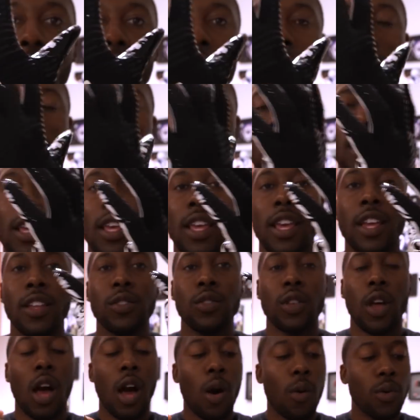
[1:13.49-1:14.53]
wrists, it
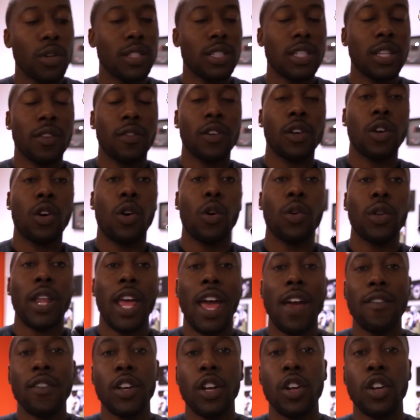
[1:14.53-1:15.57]
is always difficult
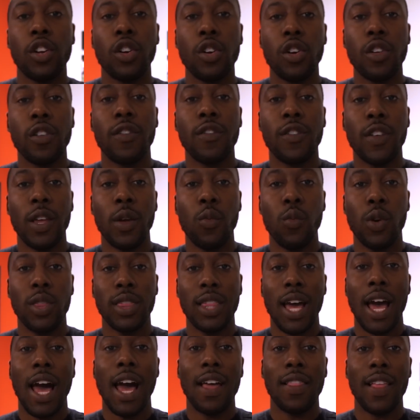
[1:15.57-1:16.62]
having a good fit with
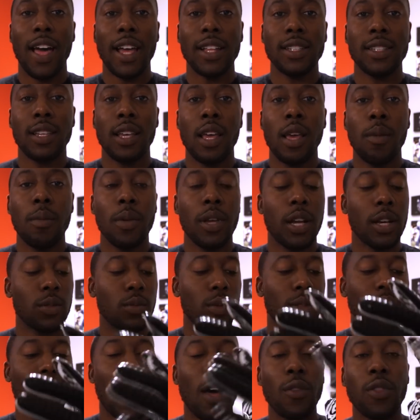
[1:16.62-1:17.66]
the Highlights. Because
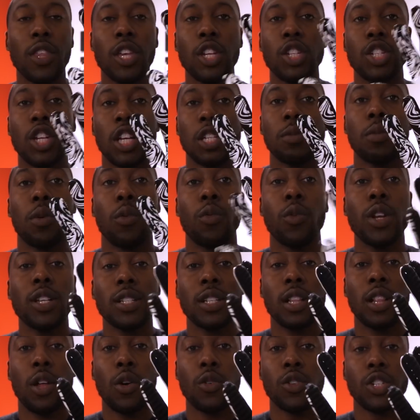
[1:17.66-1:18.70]
without the adjustable
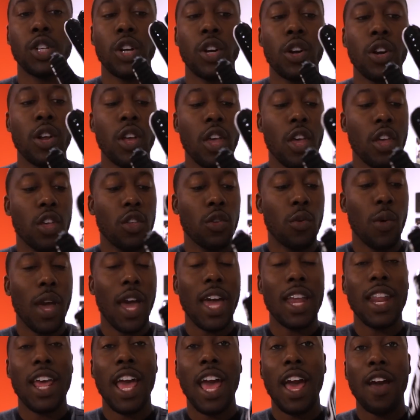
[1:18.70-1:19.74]
wrist closure, you
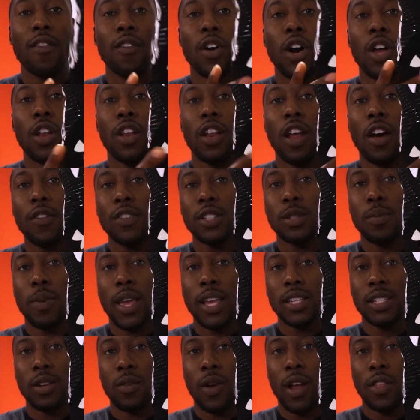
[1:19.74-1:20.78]
had to have enough
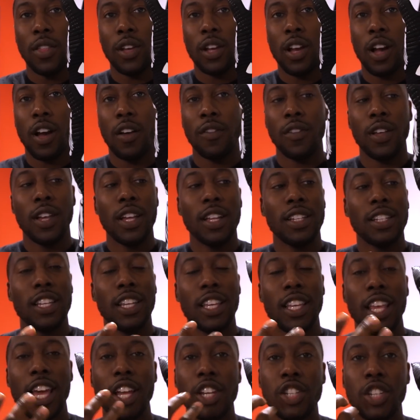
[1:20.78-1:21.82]
space around the cuff to
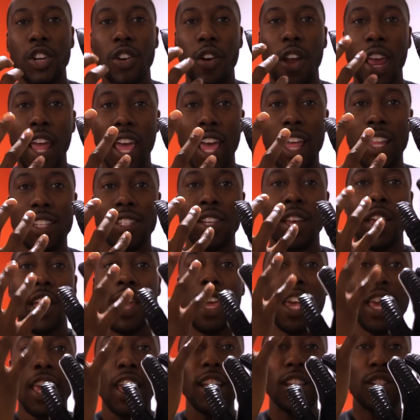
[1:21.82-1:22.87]
get your hands
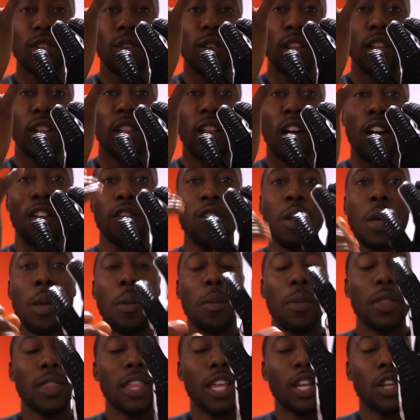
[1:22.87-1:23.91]
into the glove,
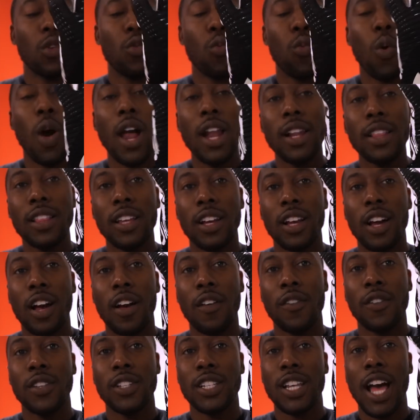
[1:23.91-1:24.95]
but then you wanted the
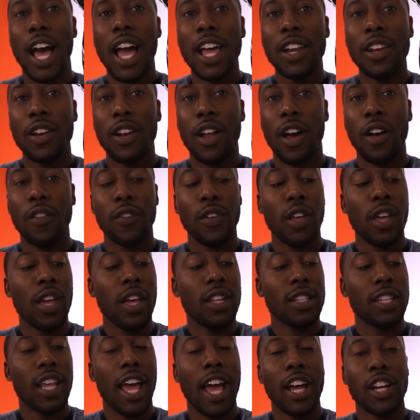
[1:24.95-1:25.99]
cuff tight enough
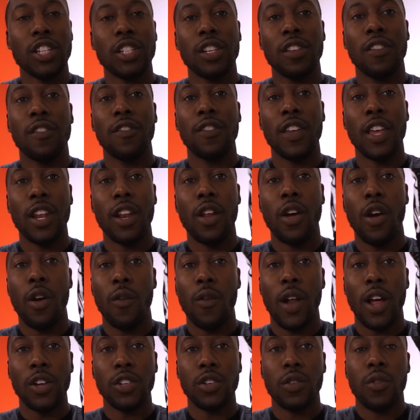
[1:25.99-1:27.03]
to actually fit
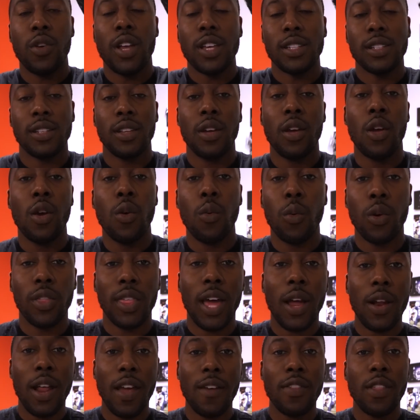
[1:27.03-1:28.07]
around your wrist.
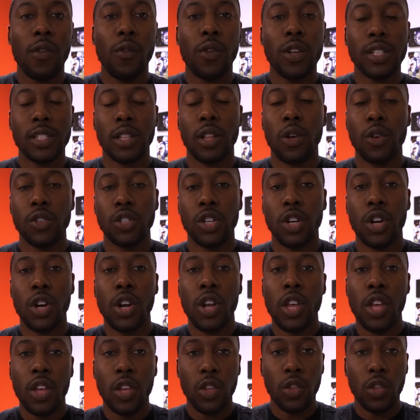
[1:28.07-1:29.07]
Without having the wrist closure,